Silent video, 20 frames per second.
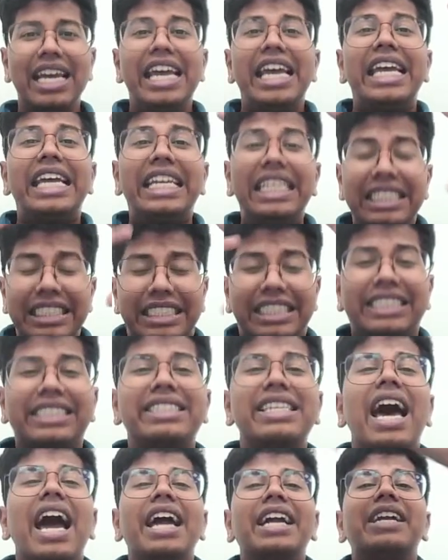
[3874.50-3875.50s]

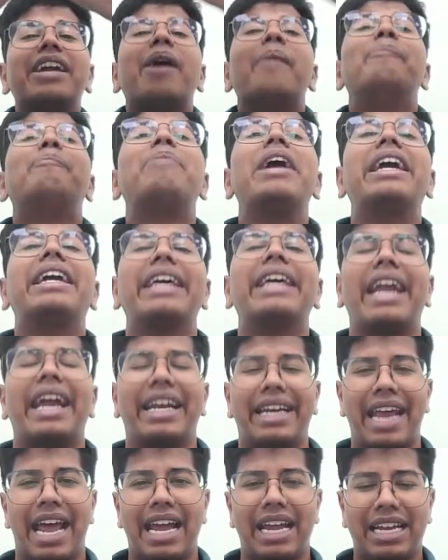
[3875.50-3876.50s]
inside a big
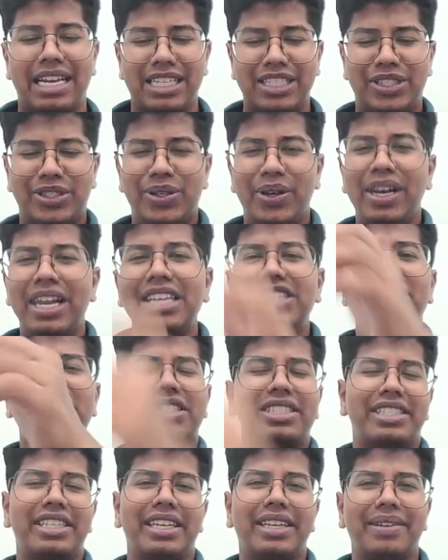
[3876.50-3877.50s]
rectangle. So let's
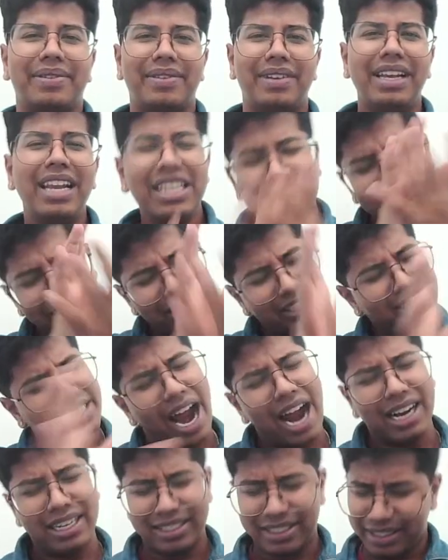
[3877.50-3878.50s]
just see. Let's just
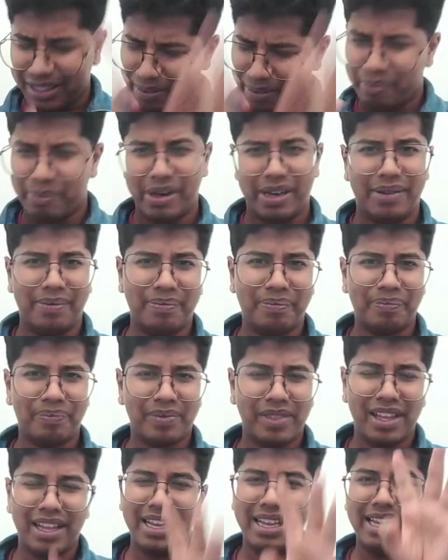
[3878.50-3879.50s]
start simple.
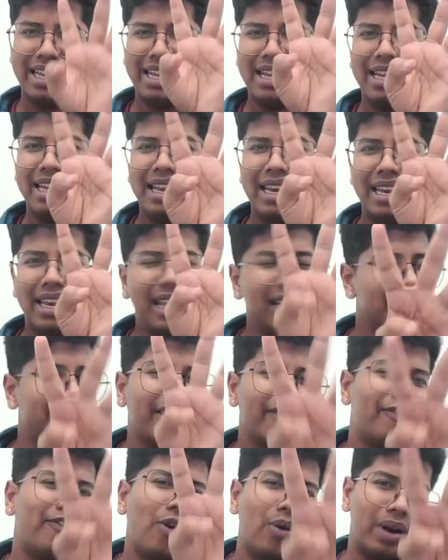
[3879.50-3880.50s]
Let's say
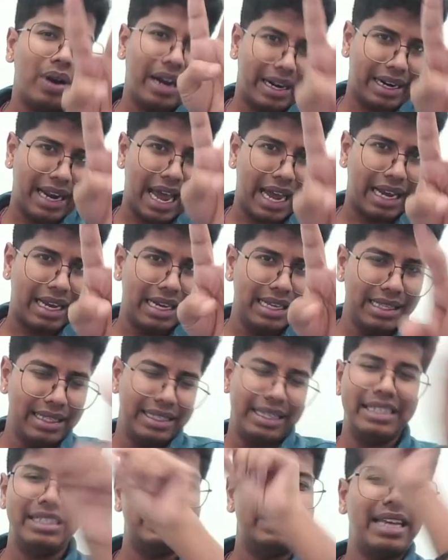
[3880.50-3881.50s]
4 rectangles
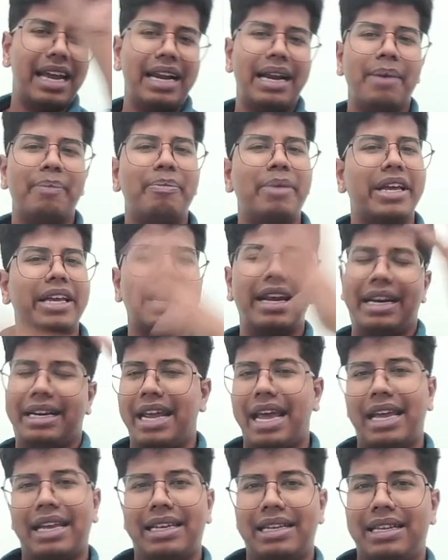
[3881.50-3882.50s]
inside a big
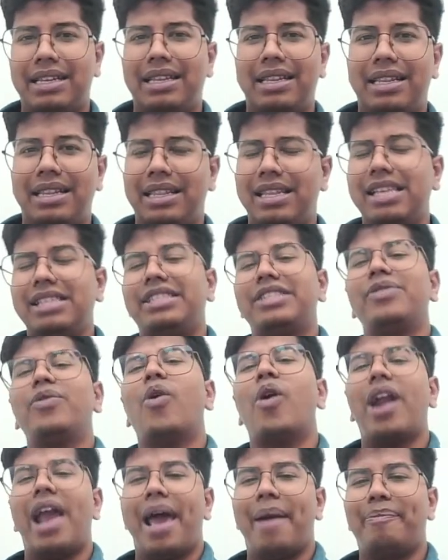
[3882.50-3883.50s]
rectangle. Let's see
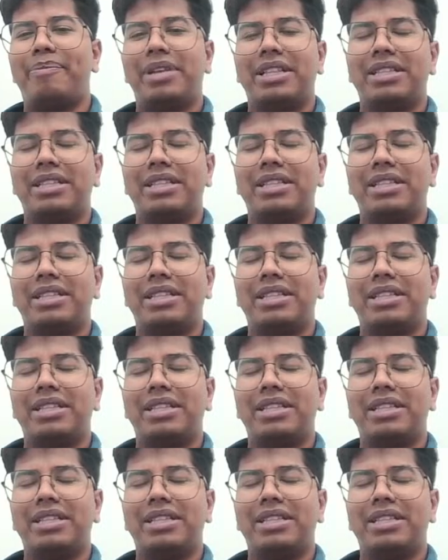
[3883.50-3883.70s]
what happens.